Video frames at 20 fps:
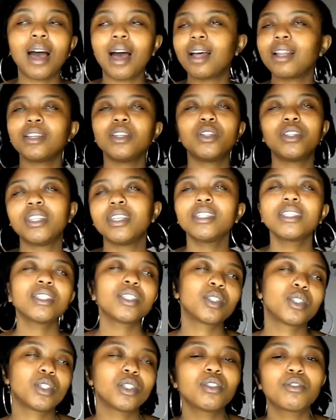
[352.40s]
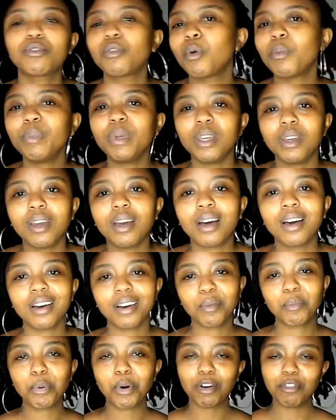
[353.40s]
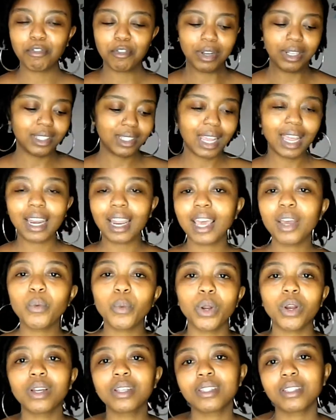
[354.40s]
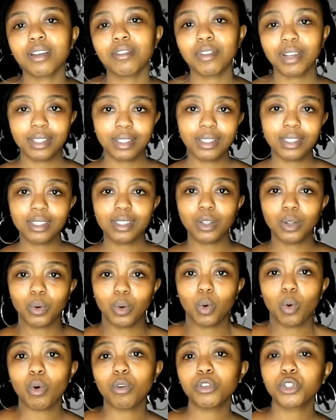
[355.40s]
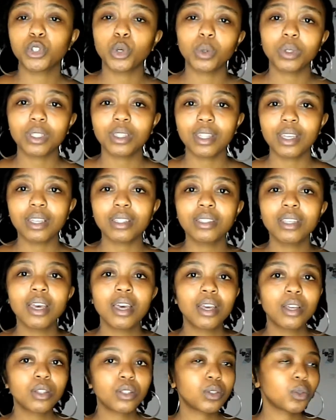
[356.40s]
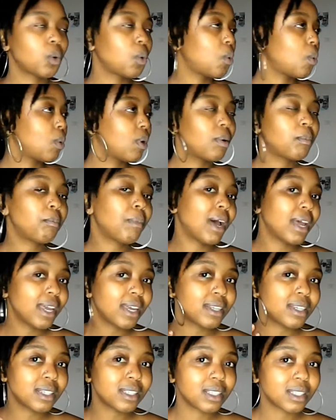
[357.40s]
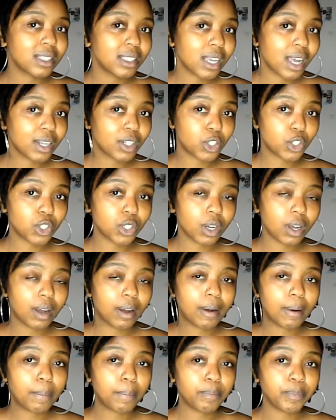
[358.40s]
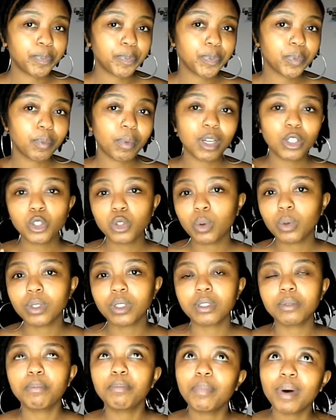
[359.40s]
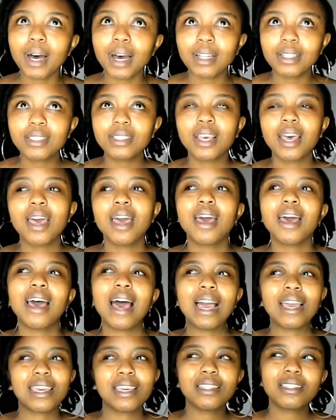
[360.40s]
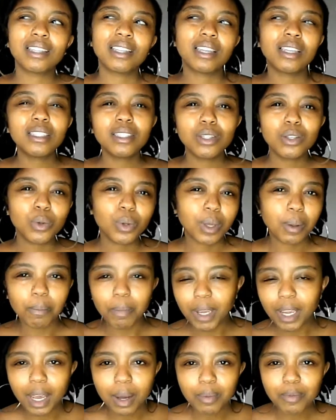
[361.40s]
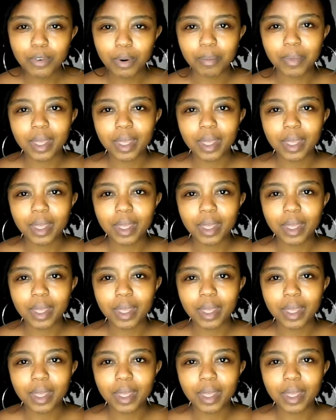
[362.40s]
this is just for me a preference. I like wearing stuff like this, you know, off shoulder things, so my hair doesn't touch my shoulders. But I guess a lesson you can pick up from